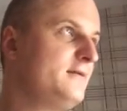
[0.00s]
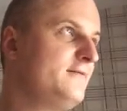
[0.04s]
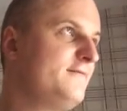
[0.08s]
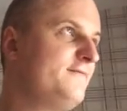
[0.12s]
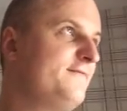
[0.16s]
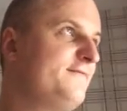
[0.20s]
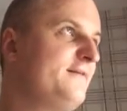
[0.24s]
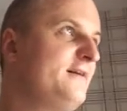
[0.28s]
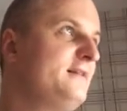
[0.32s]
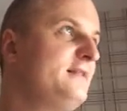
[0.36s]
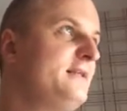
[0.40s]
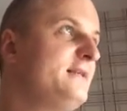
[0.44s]

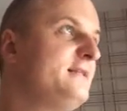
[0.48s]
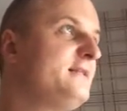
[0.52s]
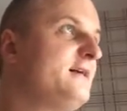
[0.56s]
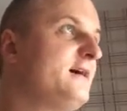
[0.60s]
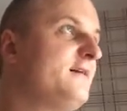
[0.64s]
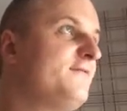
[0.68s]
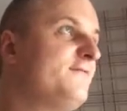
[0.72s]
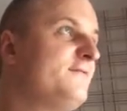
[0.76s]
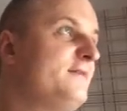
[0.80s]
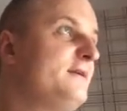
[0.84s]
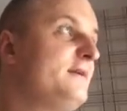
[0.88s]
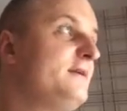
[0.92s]
funnily
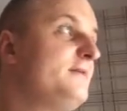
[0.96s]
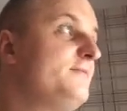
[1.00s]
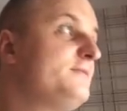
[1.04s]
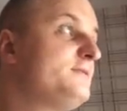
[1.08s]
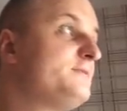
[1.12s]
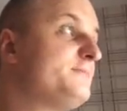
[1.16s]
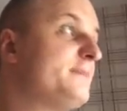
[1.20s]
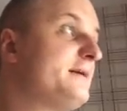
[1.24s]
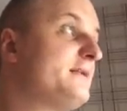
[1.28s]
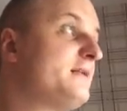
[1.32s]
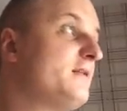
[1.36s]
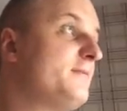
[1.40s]
enough, he
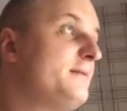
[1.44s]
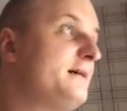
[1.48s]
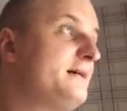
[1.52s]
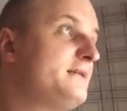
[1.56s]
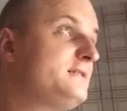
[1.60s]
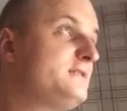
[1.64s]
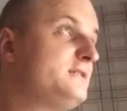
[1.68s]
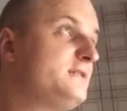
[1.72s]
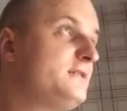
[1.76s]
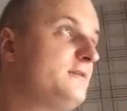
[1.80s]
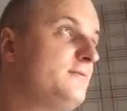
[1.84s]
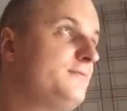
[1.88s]
was man of the
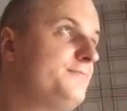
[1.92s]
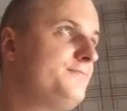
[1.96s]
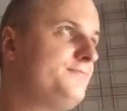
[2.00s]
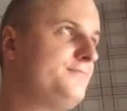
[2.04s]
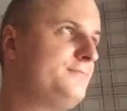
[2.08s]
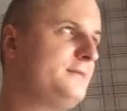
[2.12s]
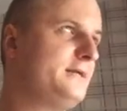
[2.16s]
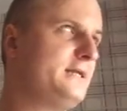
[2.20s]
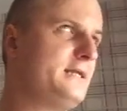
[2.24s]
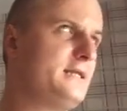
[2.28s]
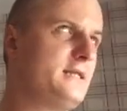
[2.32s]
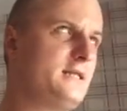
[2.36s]
match in
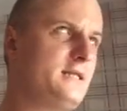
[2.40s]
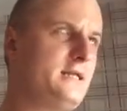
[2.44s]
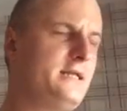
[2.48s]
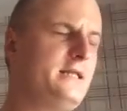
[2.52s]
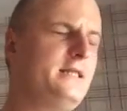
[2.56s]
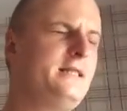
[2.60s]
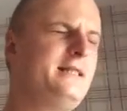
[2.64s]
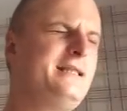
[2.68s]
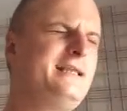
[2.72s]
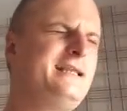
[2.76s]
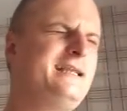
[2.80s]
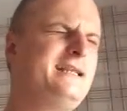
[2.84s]

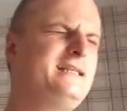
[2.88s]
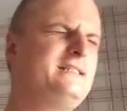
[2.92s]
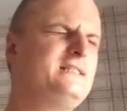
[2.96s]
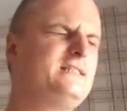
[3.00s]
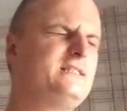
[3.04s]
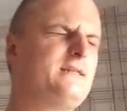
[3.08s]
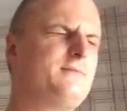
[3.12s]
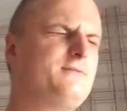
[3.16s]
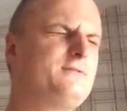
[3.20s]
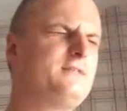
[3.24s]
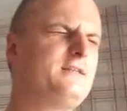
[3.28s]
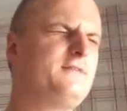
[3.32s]
the
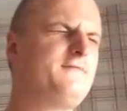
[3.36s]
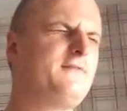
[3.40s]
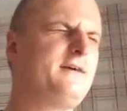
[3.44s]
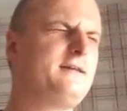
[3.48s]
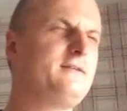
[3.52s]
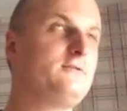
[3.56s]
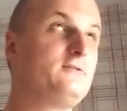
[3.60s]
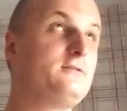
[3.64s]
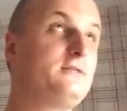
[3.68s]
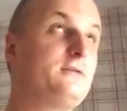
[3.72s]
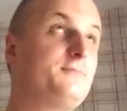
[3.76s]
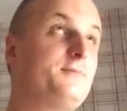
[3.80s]
Champions League
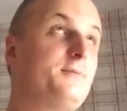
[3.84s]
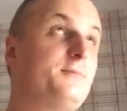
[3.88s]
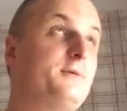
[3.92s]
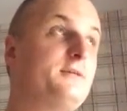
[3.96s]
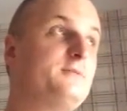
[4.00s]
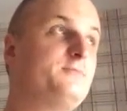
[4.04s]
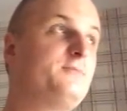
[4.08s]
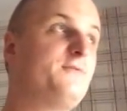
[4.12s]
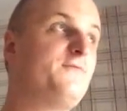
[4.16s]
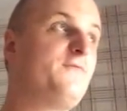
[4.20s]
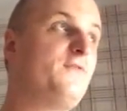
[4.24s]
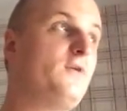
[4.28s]
final a couple of
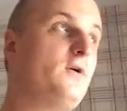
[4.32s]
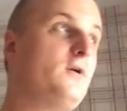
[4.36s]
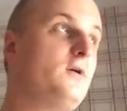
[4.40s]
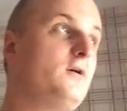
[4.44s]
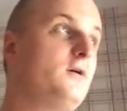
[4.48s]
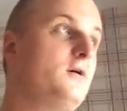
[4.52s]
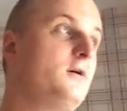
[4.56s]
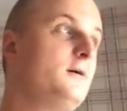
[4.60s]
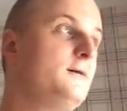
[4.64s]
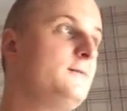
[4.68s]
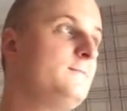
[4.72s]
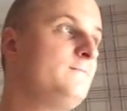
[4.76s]
months
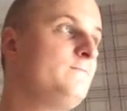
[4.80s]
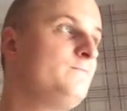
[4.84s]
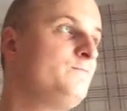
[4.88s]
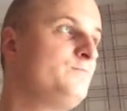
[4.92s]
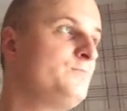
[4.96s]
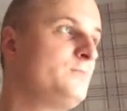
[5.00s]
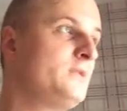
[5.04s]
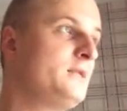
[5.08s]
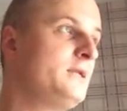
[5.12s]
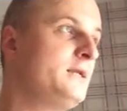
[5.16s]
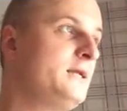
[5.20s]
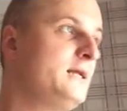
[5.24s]
before.
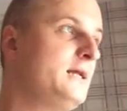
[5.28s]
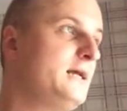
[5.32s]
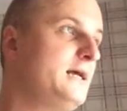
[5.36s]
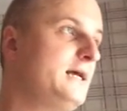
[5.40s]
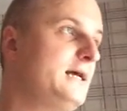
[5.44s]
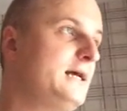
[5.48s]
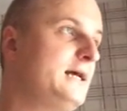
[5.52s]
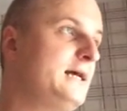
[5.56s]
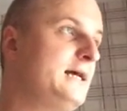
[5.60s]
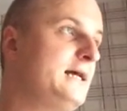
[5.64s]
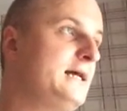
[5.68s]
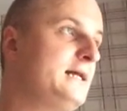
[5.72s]

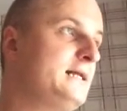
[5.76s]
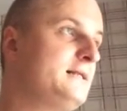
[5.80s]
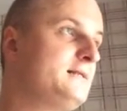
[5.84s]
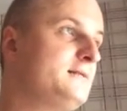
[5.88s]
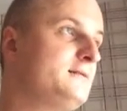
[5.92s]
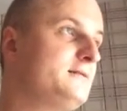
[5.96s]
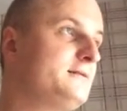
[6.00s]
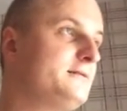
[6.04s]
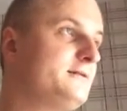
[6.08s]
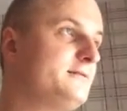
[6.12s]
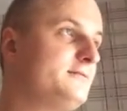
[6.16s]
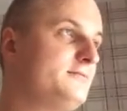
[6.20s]

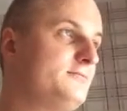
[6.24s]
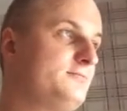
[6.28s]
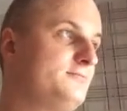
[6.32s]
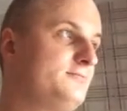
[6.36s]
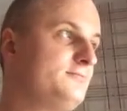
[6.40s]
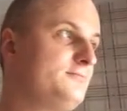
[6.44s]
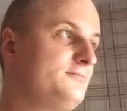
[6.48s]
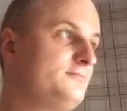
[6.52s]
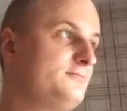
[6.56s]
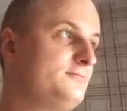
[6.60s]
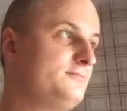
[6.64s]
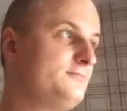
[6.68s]
And,
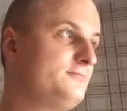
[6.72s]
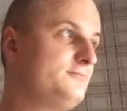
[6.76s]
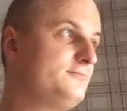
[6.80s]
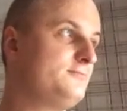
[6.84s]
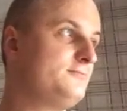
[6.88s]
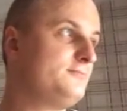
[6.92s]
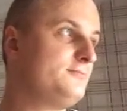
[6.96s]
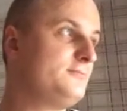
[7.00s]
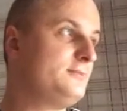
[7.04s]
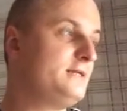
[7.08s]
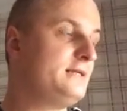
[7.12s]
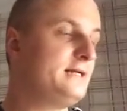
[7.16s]

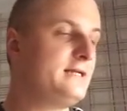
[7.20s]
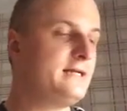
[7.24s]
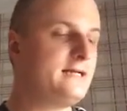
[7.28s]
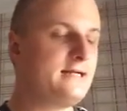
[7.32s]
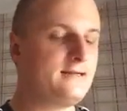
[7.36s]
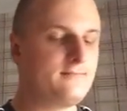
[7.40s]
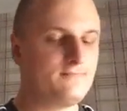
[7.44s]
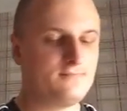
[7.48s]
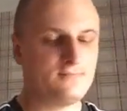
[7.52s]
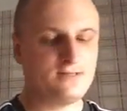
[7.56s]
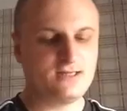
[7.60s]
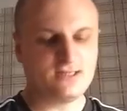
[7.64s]

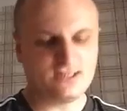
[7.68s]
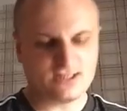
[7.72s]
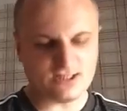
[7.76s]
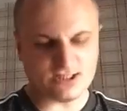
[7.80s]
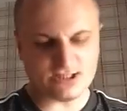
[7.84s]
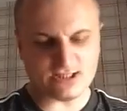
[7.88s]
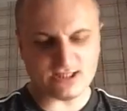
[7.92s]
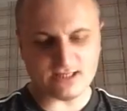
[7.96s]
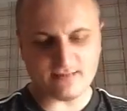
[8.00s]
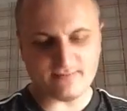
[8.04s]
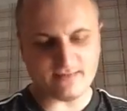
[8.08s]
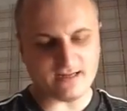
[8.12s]
it's
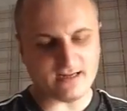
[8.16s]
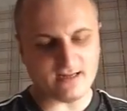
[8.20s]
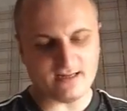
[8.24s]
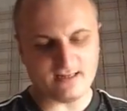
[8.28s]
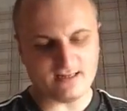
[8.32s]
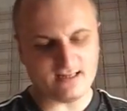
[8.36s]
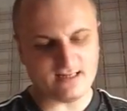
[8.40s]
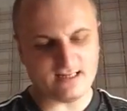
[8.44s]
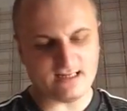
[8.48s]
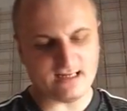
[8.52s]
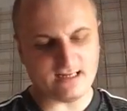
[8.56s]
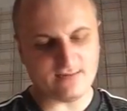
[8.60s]
a shame
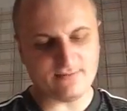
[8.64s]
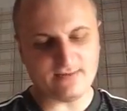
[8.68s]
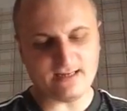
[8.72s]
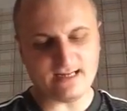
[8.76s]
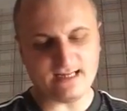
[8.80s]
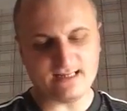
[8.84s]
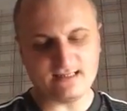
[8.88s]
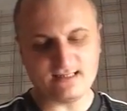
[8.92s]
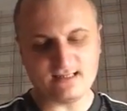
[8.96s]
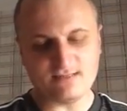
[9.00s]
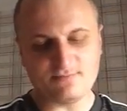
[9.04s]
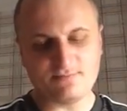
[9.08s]
how it
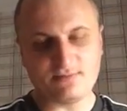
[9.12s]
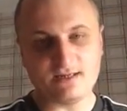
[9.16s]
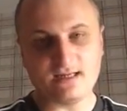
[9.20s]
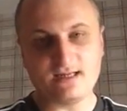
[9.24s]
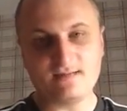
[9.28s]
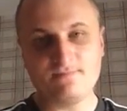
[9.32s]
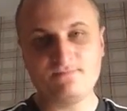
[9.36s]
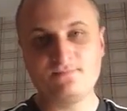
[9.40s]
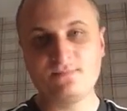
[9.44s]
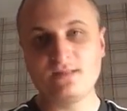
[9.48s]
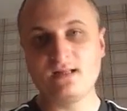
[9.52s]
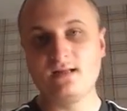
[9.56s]
ended.
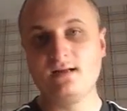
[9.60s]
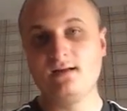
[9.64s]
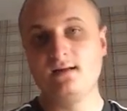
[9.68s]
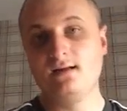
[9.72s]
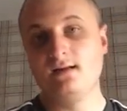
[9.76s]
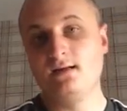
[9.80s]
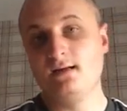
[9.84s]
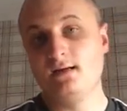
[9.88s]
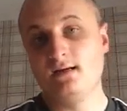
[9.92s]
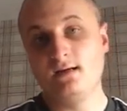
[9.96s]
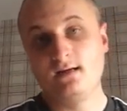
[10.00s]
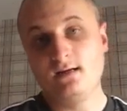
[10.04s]
But,
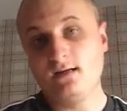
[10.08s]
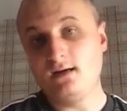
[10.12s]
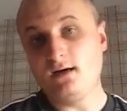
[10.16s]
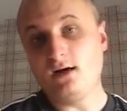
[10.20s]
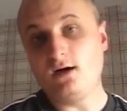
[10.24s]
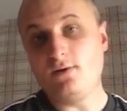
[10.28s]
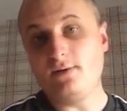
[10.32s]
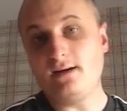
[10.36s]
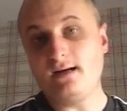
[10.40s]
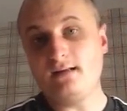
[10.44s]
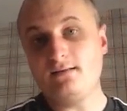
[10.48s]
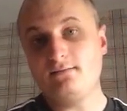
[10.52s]

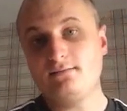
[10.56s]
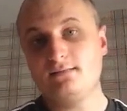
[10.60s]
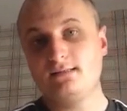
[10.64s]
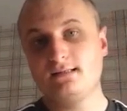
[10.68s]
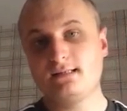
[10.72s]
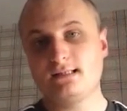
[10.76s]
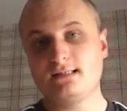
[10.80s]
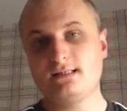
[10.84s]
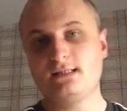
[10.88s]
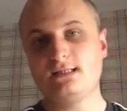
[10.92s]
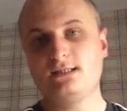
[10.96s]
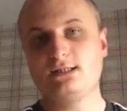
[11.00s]
oh well,
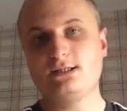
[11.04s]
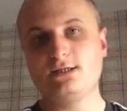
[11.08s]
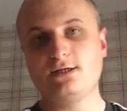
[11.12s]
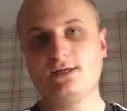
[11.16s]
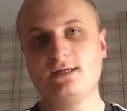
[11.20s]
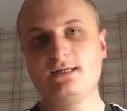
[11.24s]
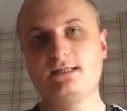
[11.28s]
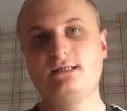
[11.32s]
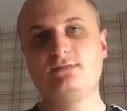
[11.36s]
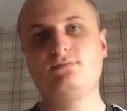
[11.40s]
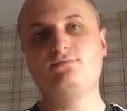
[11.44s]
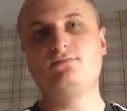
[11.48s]
that's his
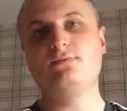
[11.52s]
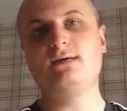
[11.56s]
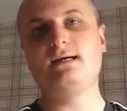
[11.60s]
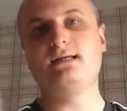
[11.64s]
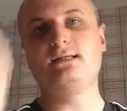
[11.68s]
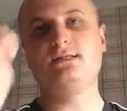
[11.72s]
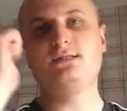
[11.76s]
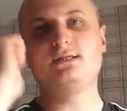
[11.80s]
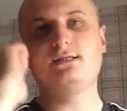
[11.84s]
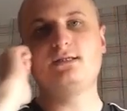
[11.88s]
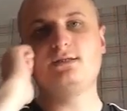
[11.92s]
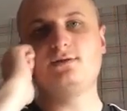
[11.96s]
choice.
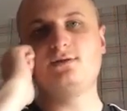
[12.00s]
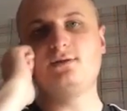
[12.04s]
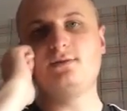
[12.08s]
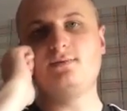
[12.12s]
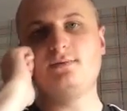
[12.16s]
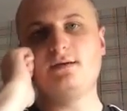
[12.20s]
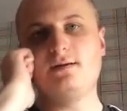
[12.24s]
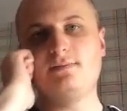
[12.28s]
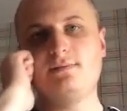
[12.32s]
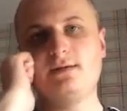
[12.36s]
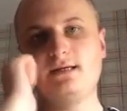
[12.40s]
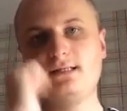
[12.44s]
Right, so you can
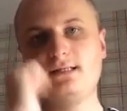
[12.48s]
tweet me at